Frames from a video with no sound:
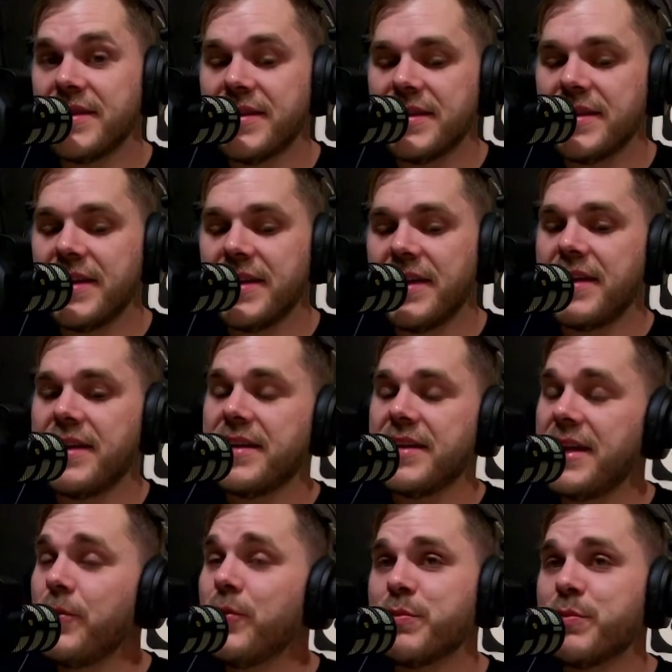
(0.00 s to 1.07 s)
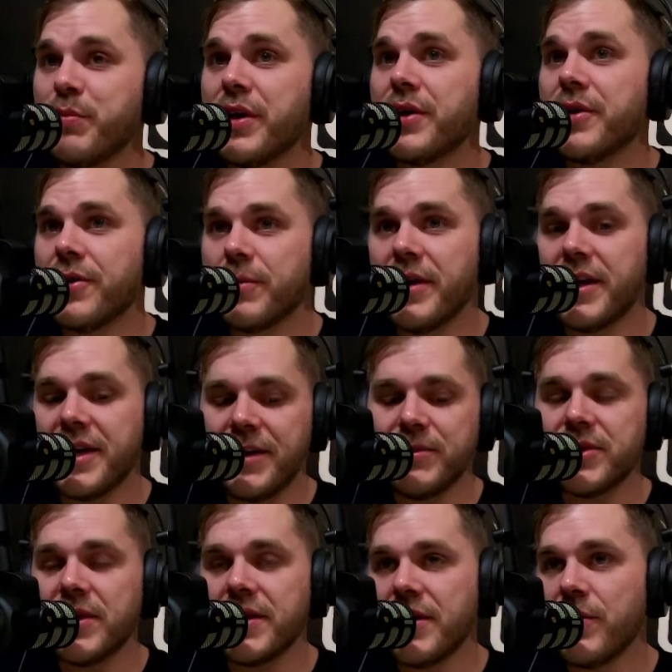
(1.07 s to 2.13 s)
And he was butthurt about it. He was on
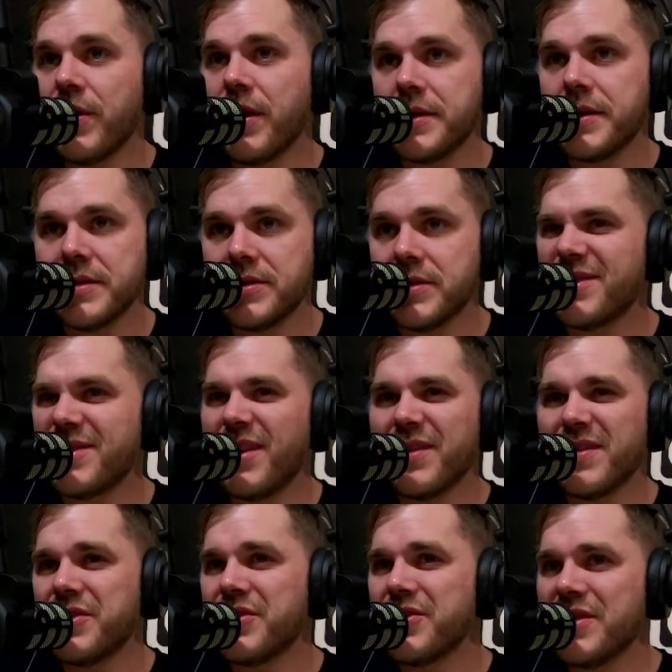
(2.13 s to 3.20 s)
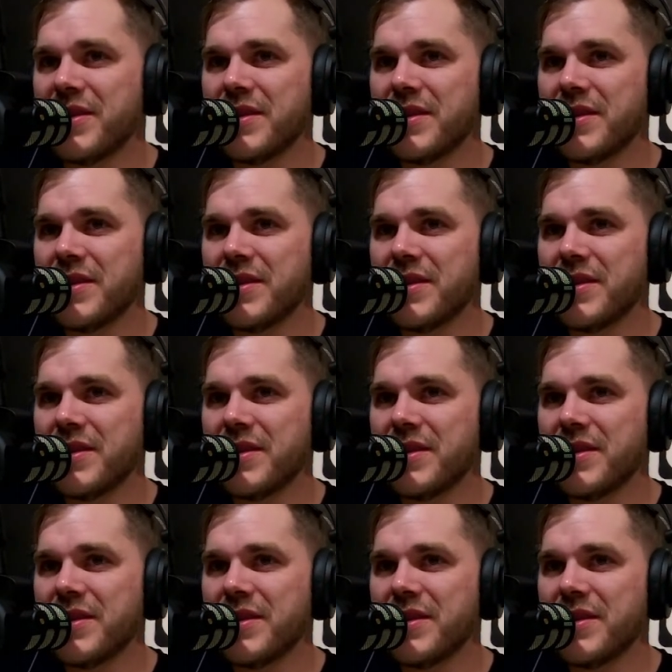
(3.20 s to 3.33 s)
Helwani's just talking shit.